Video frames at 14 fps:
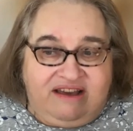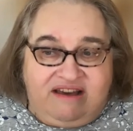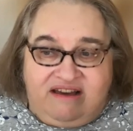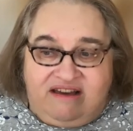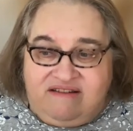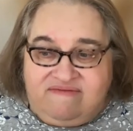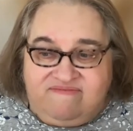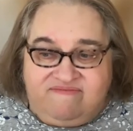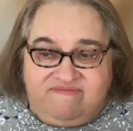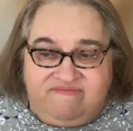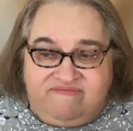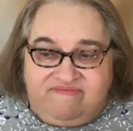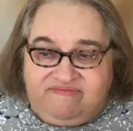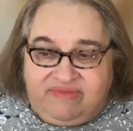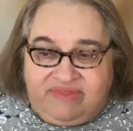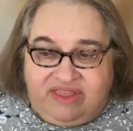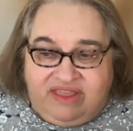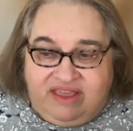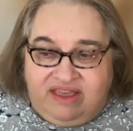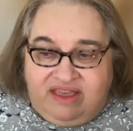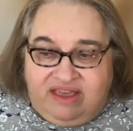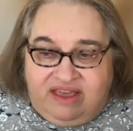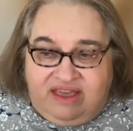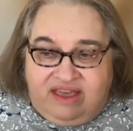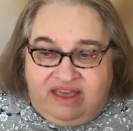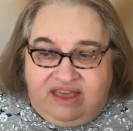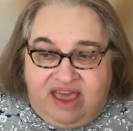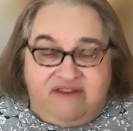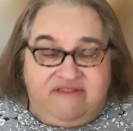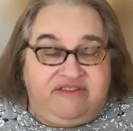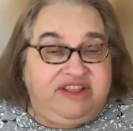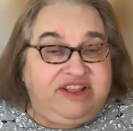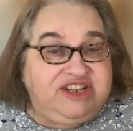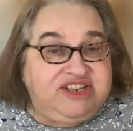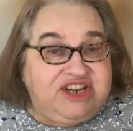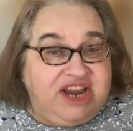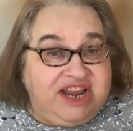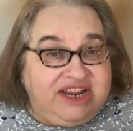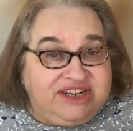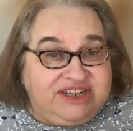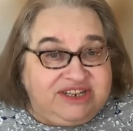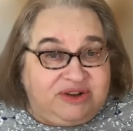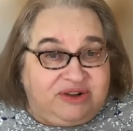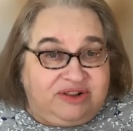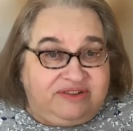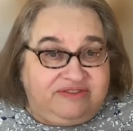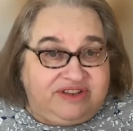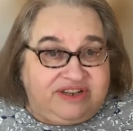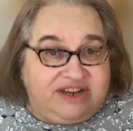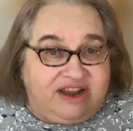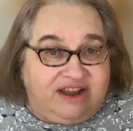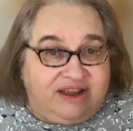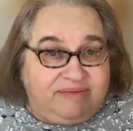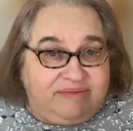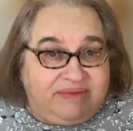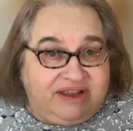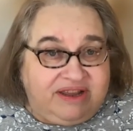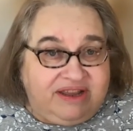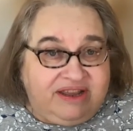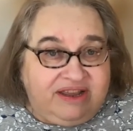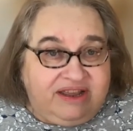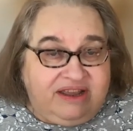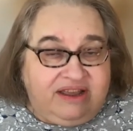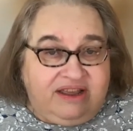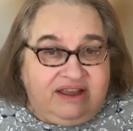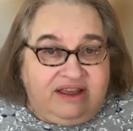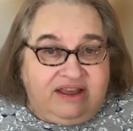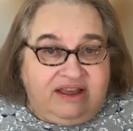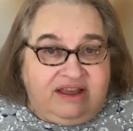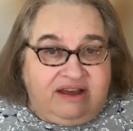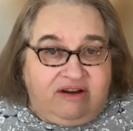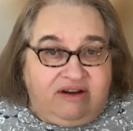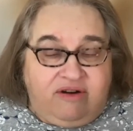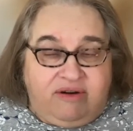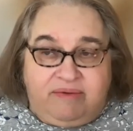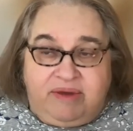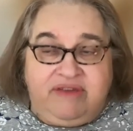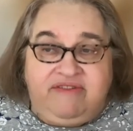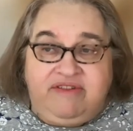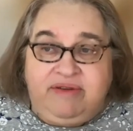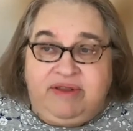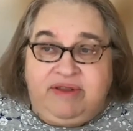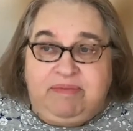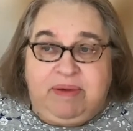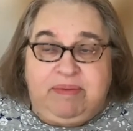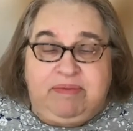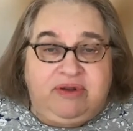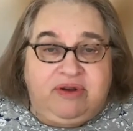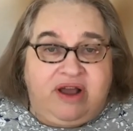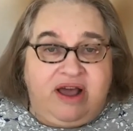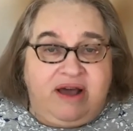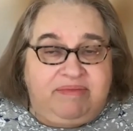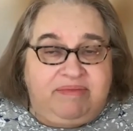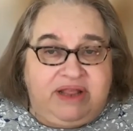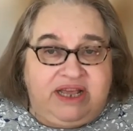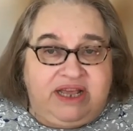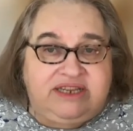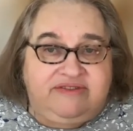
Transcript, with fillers: Um, everything changes all of the time or even that people are complex.